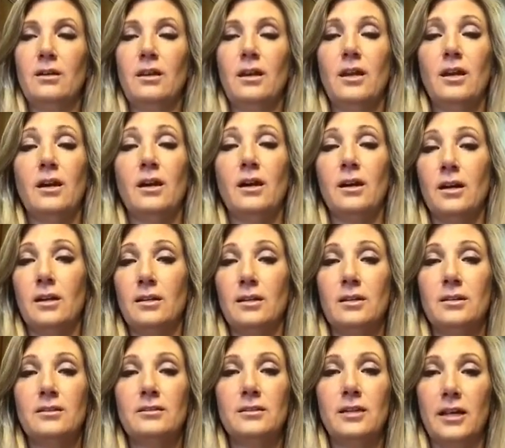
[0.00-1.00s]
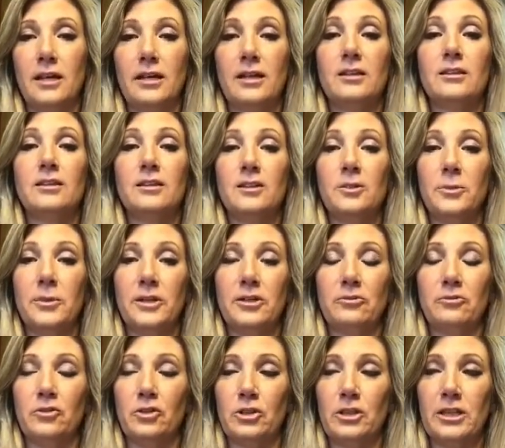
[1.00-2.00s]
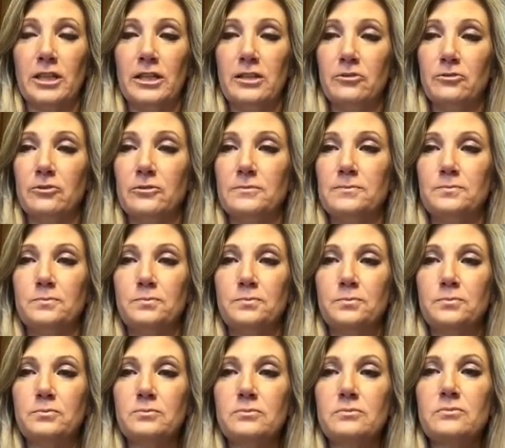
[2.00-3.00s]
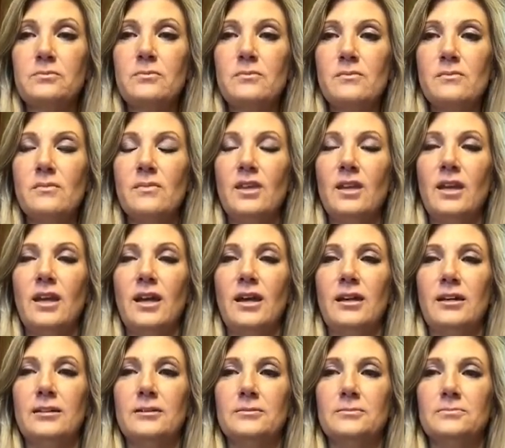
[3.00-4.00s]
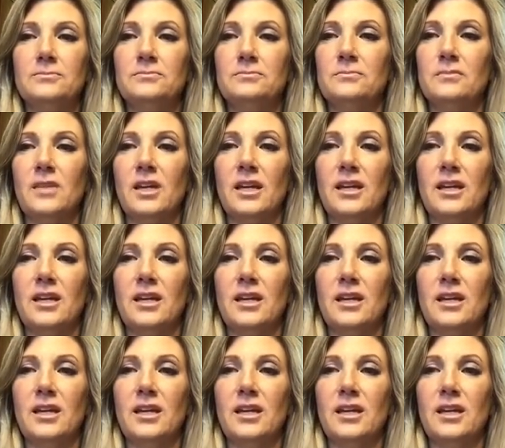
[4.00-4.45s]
thank God. Like a little bit of relief. And,